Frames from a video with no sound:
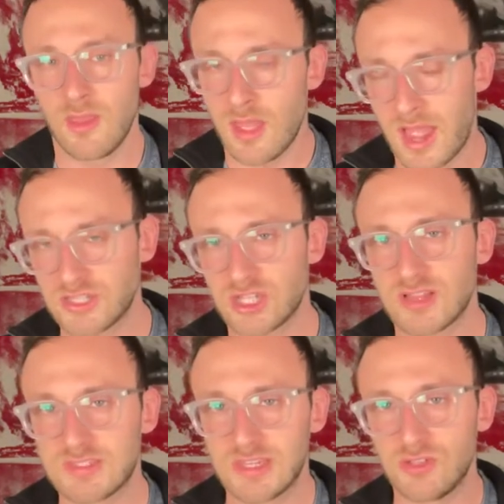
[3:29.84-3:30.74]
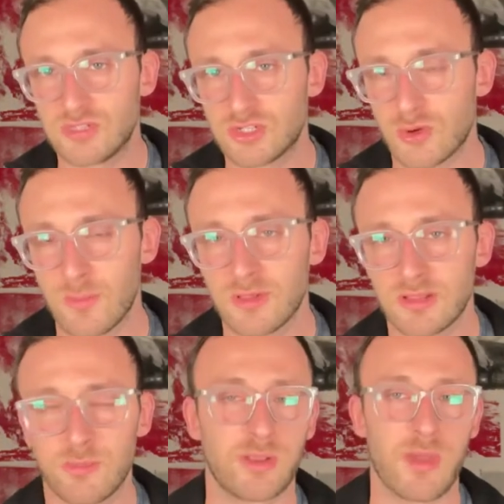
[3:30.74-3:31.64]
I continued to trim a
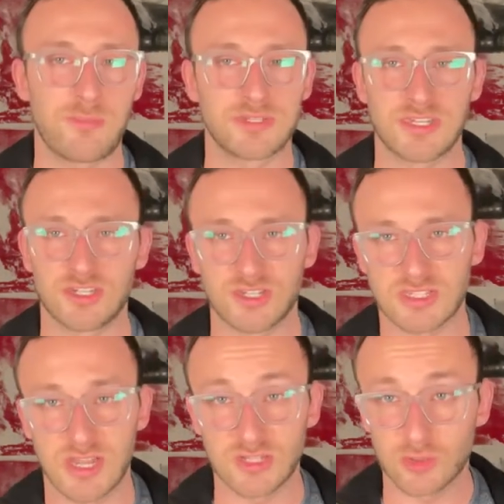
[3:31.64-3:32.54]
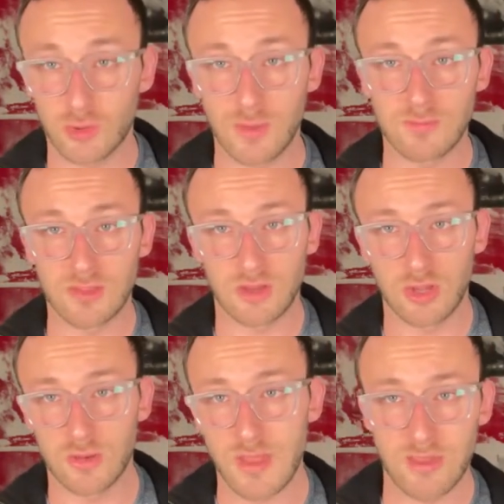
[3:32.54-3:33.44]
little bit of my positions. I trimmed a
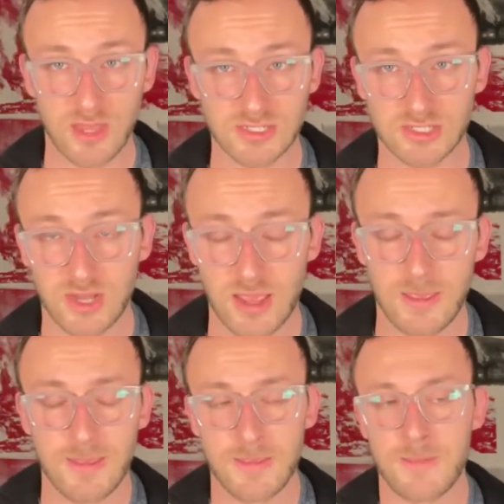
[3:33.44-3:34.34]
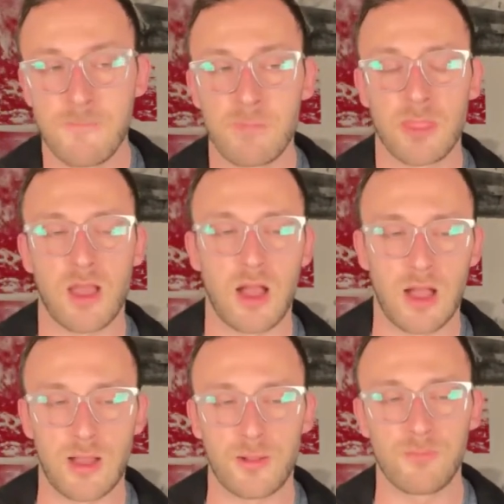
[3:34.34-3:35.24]
good amount yesterday.
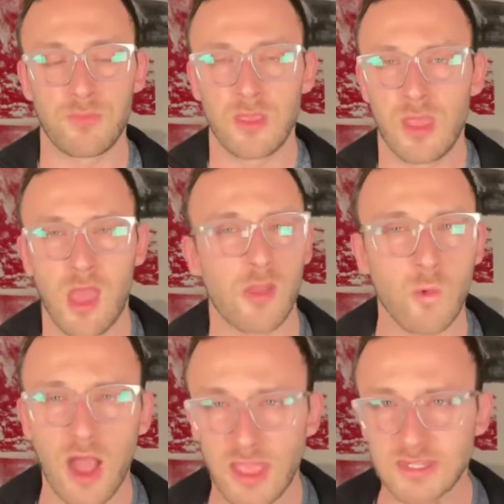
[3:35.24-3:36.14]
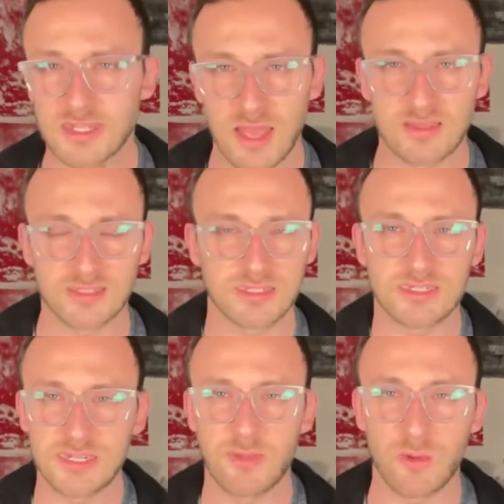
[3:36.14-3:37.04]
And why is that? Doesn't it
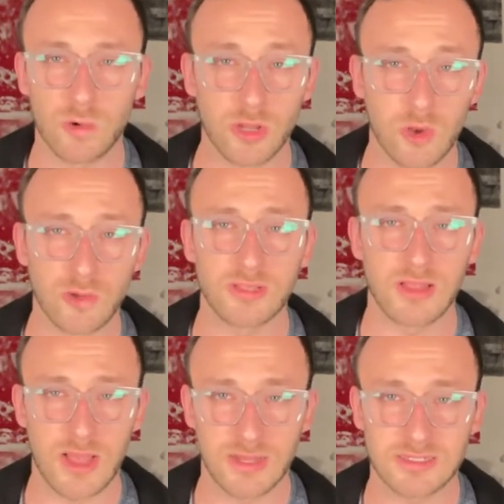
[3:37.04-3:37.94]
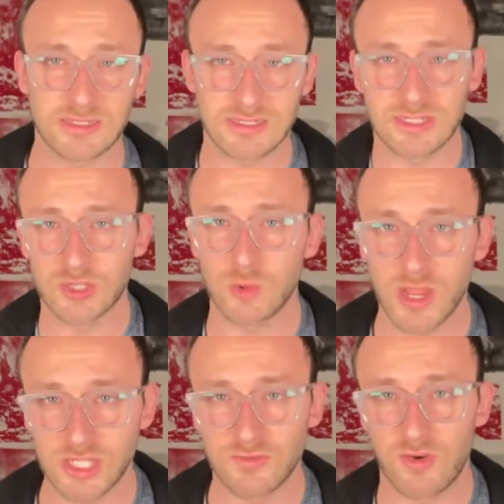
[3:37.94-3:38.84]
seem like we're in a Goldilocks
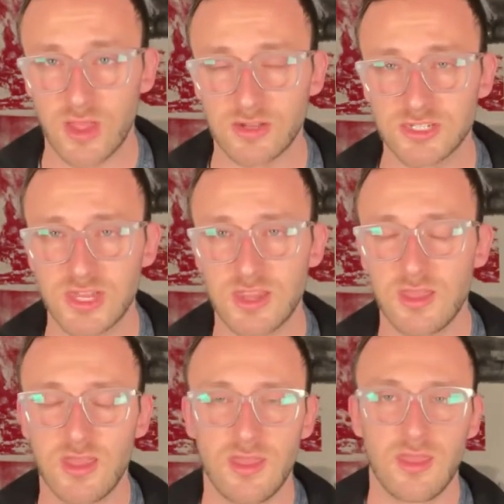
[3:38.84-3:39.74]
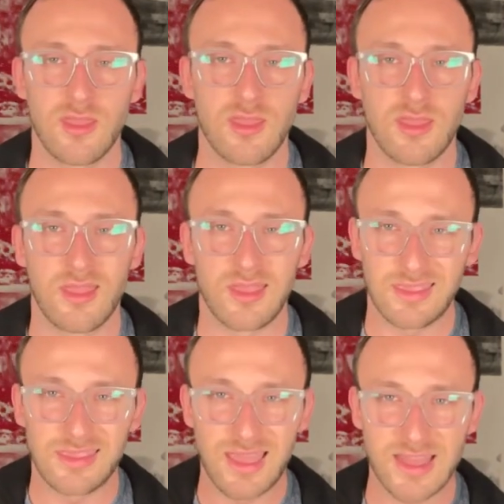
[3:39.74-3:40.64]
situation for energy?
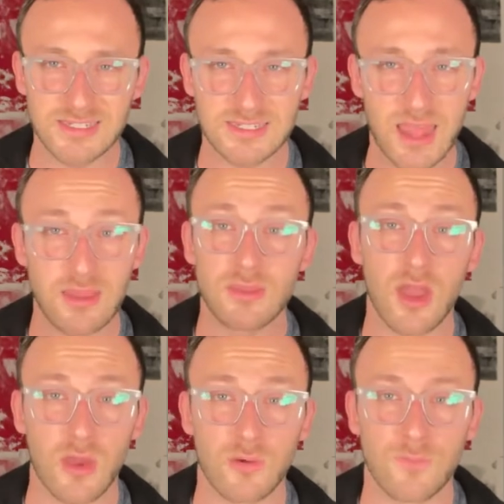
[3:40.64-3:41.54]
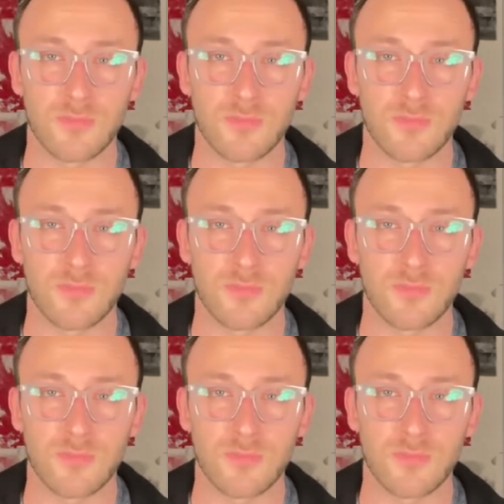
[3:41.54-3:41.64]
Yes and no.